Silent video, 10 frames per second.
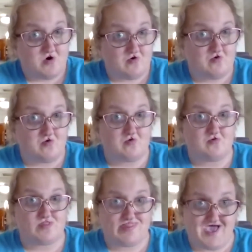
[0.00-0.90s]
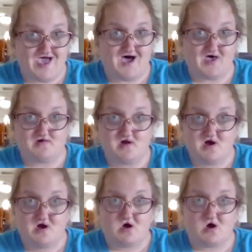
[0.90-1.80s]
or that
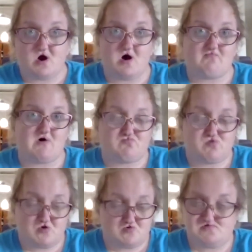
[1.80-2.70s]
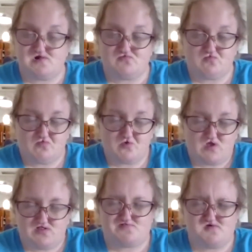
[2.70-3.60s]
a person, for
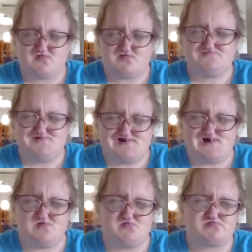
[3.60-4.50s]
instance, needs